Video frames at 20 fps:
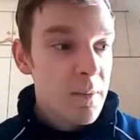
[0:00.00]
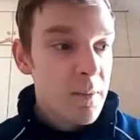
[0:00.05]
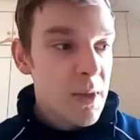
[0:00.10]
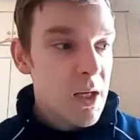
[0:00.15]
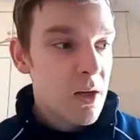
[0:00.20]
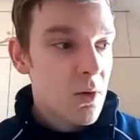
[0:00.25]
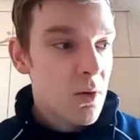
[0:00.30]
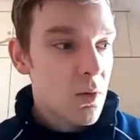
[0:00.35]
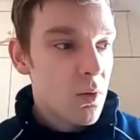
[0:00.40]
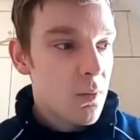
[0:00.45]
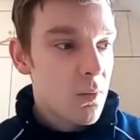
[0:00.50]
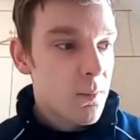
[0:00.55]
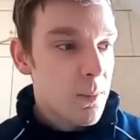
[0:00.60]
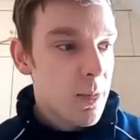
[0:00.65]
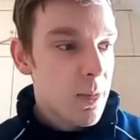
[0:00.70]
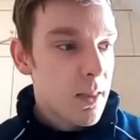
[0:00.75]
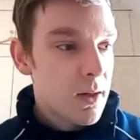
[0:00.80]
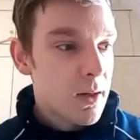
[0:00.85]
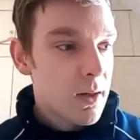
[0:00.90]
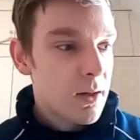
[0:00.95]

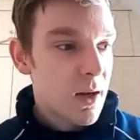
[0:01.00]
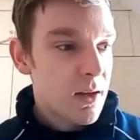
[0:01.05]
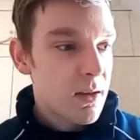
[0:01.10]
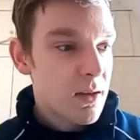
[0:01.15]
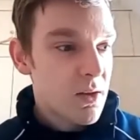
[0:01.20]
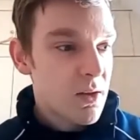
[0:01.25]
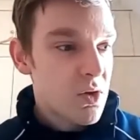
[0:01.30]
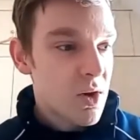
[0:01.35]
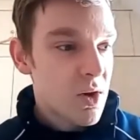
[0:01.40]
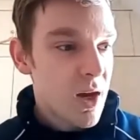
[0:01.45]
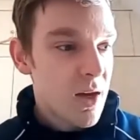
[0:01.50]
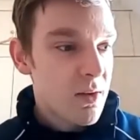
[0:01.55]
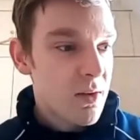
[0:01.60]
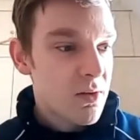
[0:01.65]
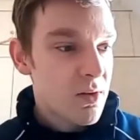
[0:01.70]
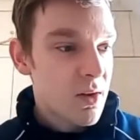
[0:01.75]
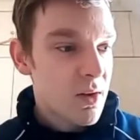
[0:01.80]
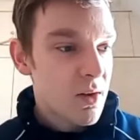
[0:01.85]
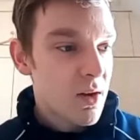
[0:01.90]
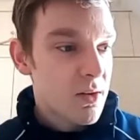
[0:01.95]
getting the
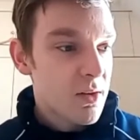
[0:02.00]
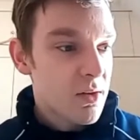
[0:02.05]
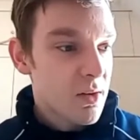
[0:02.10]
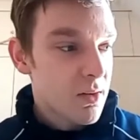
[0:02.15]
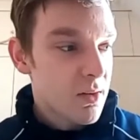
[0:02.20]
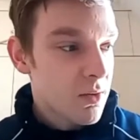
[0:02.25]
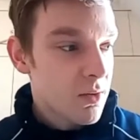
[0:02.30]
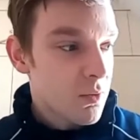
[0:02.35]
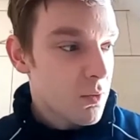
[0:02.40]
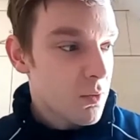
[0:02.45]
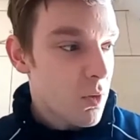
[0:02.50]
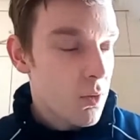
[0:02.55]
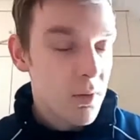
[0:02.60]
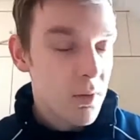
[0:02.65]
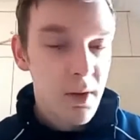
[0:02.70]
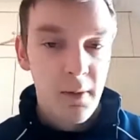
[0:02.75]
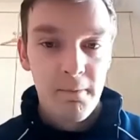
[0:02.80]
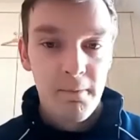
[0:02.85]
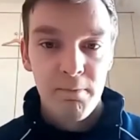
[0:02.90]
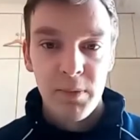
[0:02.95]
chance, as all
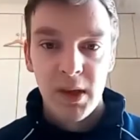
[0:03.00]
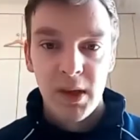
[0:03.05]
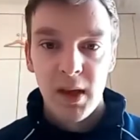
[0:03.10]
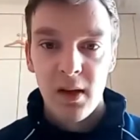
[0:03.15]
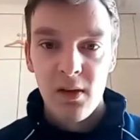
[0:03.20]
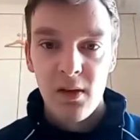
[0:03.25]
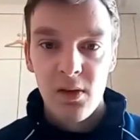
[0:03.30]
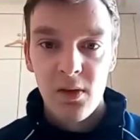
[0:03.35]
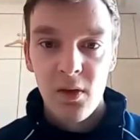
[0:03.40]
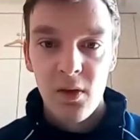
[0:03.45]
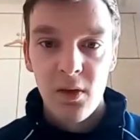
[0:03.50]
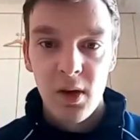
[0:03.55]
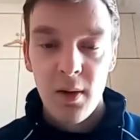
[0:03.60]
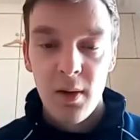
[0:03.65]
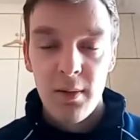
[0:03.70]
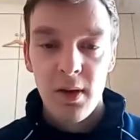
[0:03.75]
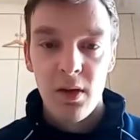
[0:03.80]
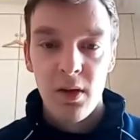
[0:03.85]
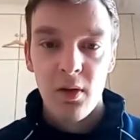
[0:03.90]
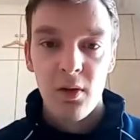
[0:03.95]
the kids do
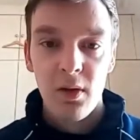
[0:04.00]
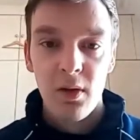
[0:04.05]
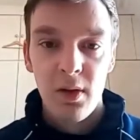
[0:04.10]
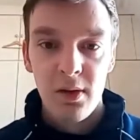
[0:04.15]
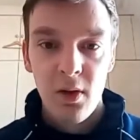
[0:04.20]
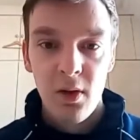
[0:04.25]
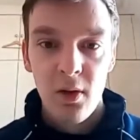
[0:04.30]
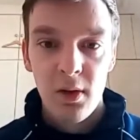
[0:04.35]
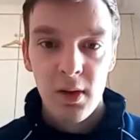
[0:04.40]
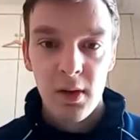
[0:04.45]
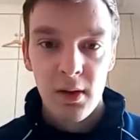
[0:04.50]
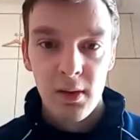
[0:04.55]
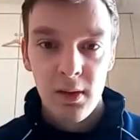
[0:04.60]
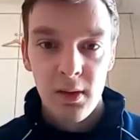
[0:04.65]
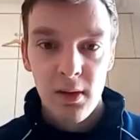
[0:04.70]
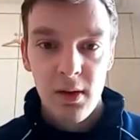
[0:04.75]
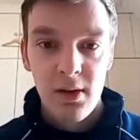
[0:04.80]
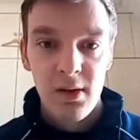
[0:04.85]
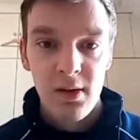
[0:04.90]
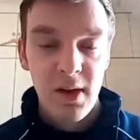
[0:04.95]
coming through the Scotland
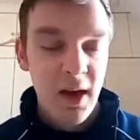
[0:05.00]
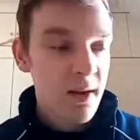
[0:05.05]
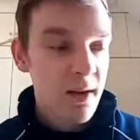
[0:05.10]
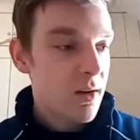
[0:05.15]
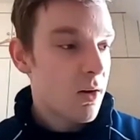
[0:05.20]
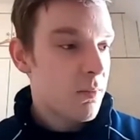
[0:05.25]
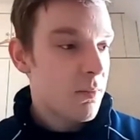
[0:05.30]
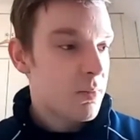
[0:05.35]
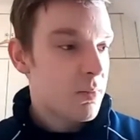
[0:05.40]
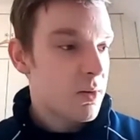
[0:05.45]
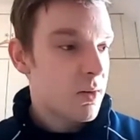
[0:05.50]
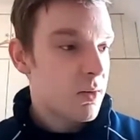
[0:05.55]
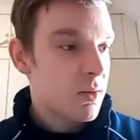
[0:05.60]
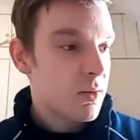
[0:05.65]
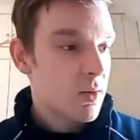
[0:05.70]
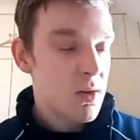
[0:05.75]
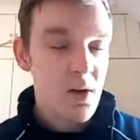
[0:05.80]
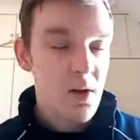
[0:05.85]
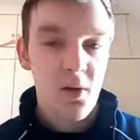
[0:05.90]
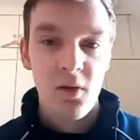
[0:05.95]
set up
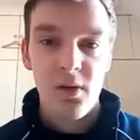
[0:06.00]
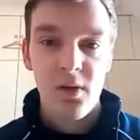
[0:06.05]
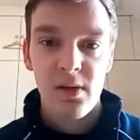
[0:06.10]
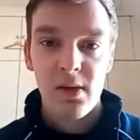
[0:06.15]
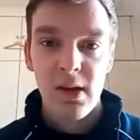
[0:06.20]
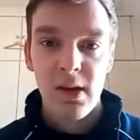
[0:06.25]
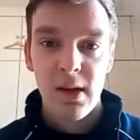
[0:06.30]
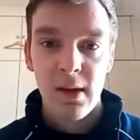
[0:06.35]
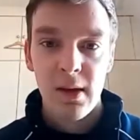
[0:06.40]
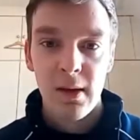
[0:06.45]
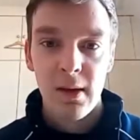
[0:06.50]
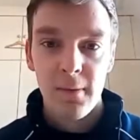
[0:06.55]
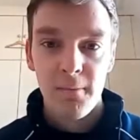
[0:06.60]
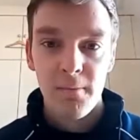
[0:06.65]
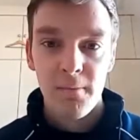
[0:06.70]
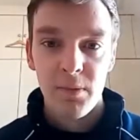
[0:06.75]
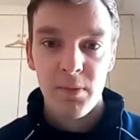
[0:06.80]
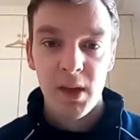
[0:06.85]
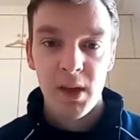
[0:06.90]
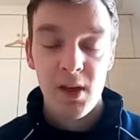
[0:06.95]
to use the
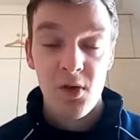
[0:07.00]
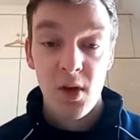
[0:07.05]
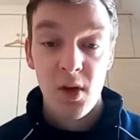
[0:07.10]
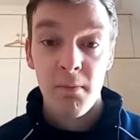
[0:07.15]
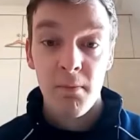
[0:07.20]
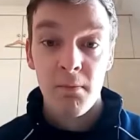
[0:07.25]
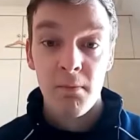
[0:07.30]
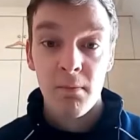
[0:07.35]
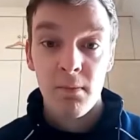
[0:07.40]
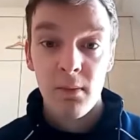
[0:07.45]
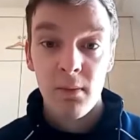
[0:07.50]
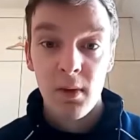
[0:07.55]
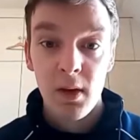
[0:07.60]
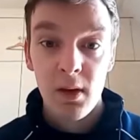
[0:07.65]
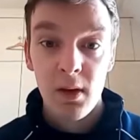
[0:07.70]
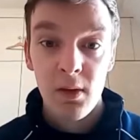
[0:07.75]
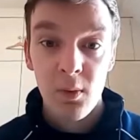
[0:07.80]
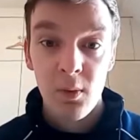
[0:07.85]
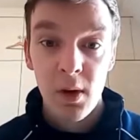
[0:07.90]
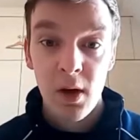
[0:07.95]
gym
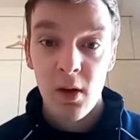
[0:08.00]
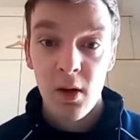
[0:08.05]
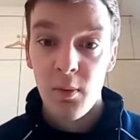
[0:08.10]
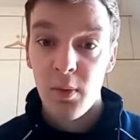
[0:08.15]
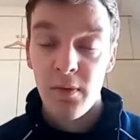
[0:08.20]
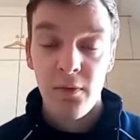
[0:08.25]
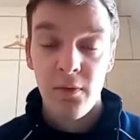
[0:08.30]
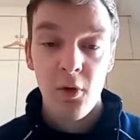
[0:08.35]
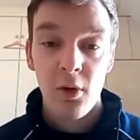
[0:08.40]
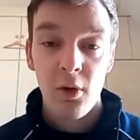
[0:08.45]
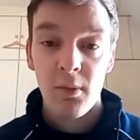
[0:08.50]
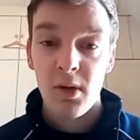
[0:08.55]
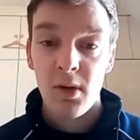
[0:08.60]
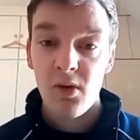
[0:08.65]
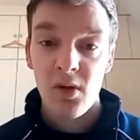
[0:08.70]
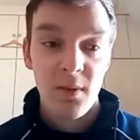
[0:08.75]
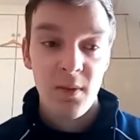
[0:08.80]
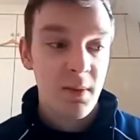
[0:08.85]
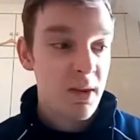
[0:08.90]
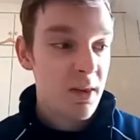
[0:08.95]
as well, the performance
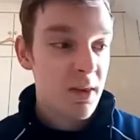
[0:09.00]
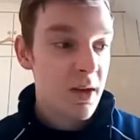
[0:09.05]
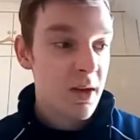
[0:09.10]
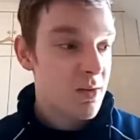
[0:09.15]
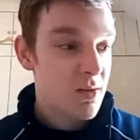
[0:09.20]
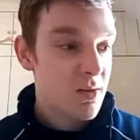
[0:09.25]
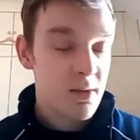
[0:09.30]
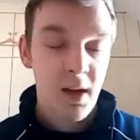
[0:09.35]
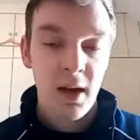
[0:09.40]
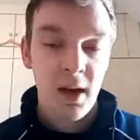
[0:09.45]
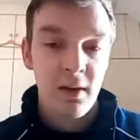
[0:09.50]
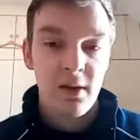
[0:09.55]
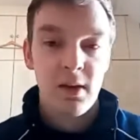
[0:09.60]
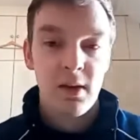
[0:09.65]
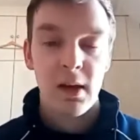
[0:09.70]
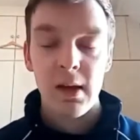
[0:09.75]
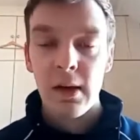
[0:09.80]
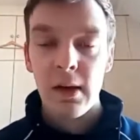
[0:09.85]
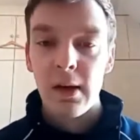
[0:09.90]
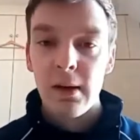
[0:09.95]
gym and things, and that's
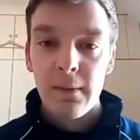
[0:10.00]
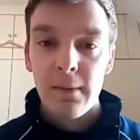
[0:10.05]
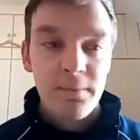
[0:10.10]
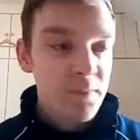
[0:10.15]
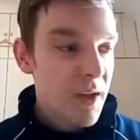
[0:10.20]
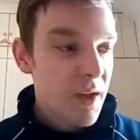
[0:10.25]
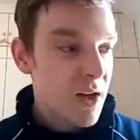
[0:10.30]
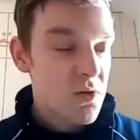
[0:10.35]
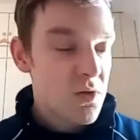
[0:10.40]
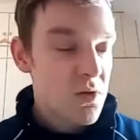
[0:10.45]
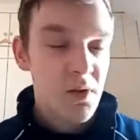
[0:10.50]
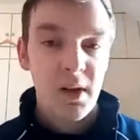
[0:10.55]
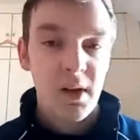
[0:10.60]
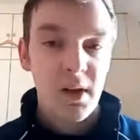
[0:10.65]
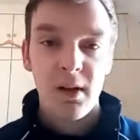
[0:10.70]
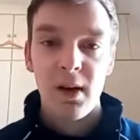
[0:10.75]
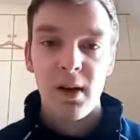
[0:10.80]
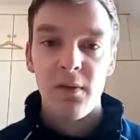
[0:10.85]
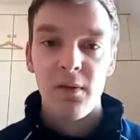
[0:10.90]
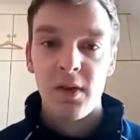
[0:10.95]
just a
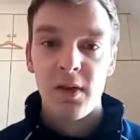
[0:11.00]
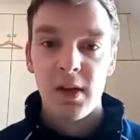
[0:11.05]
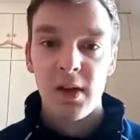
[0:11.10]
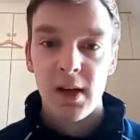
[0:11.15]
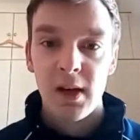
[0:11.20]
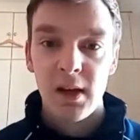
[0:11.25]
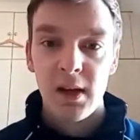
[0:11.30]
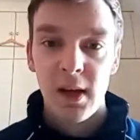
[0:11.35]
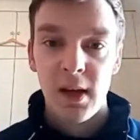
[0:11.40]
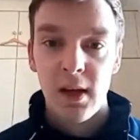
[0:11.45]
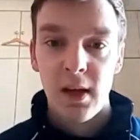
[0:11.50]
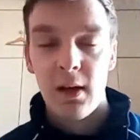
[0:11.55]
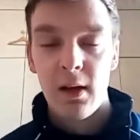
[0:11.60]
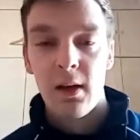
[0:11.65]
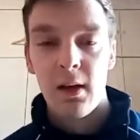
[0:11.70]
great facility.